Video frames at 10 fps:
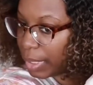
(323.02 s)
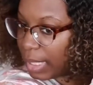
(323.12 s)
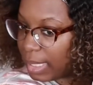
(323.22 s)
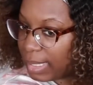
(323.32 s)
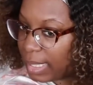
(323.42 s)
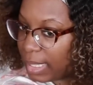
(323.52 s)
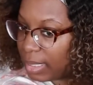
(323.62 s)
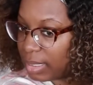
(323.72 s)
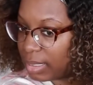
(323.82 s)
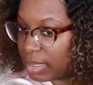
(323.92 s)
Work it in
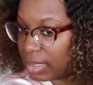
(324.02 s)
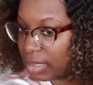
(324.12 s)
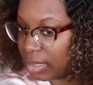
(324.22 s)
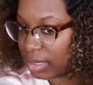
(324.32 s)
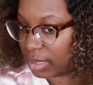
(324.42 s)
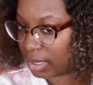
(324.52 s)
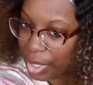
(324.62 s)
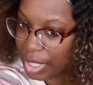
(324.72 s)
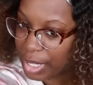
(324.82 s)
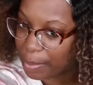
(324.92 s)
there.
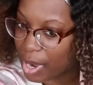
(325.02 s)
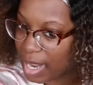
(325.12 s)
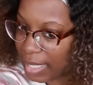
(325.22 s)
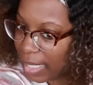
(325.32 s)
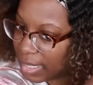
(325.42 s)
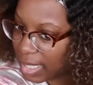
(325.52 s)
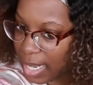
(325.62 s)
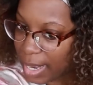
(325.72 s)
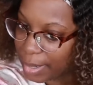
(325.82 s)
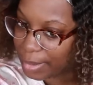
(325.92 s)
Work your product in your
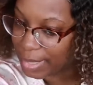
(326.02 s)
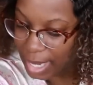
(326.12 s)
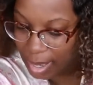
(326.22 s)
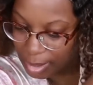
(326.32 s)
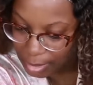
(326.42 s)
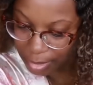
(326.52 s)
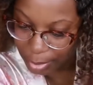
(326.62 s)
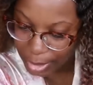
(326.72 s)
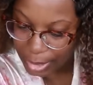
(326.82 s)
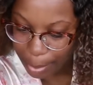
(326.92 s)
curls, y'all.
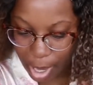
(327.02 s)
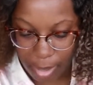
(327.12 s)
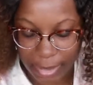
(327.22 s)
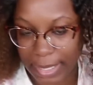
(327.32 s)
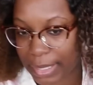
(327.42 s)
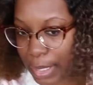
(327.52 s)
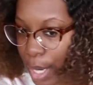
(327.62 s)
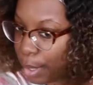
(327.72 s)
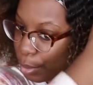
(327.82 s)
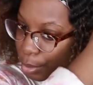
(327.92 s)
Work your product in your
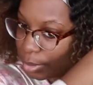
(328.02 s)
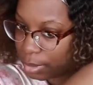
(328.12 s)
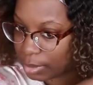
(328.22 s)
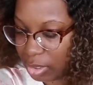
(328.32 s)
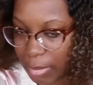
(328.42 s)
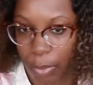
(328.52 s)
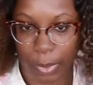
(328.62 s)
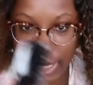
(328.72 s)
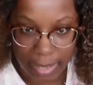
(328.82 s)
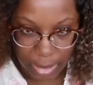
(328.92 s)
curls. Ooh, my
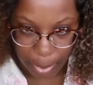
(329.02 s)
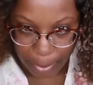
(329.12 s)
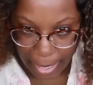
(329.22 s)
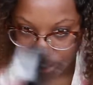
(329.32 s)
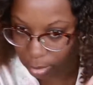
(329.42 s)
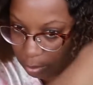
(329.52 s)
wig is slipping back.